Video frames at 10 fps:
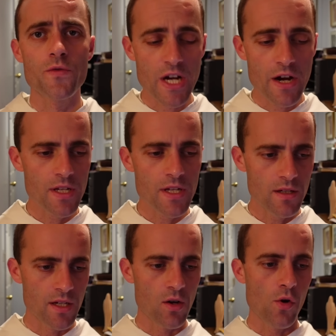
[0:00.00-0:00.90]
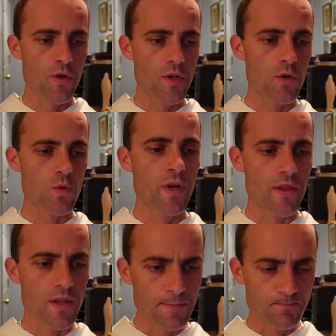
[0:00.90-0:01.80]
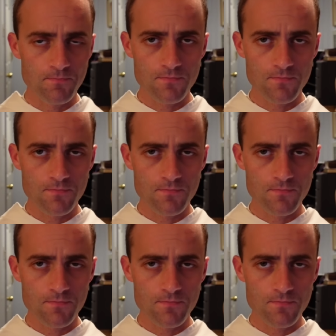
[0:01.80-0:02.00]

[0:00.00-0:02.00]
of charity and all that goes with it.